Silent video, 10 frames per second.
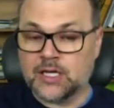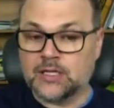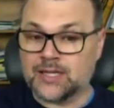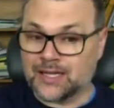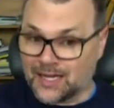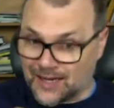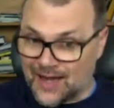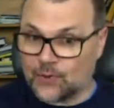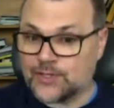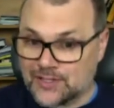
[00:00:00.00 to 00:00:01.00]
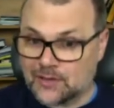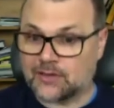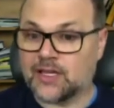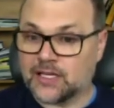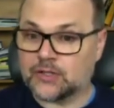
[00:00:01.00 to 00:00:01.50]
that allow us to
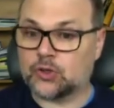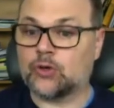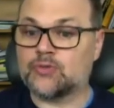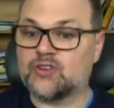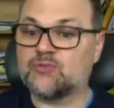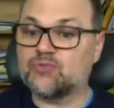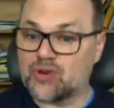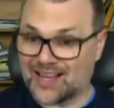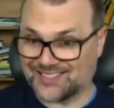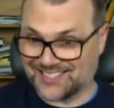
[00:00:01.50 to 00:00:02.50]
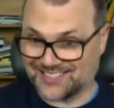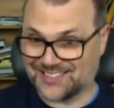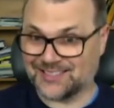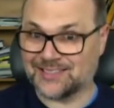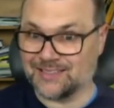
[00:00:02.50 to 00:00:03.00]
think in terms of
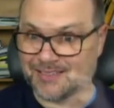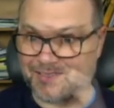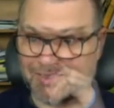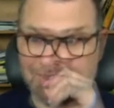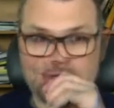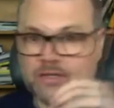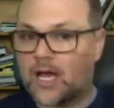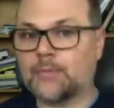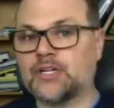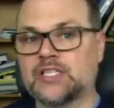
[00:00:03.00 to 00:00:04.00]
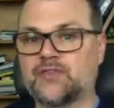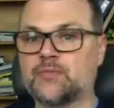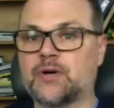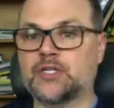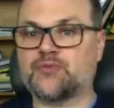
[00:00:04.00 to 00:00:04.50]
processes. The objects have a
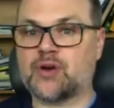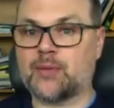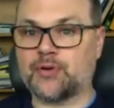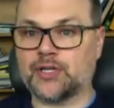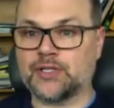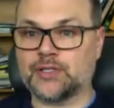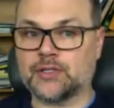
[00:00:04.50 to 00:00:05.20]
bunch of properties.